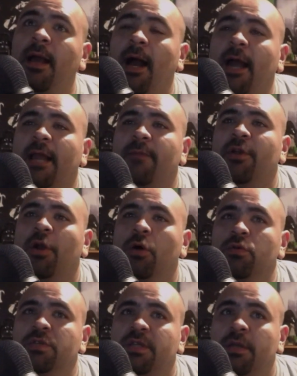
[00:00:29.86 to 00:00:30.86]
I am your
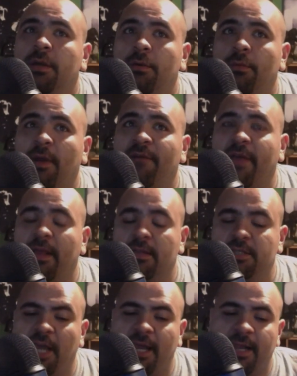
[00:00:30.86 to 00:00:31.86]
host, Rafael
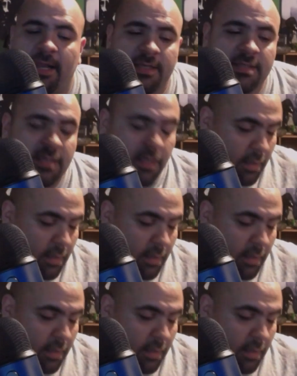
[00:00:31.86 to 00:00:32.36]
Chairez.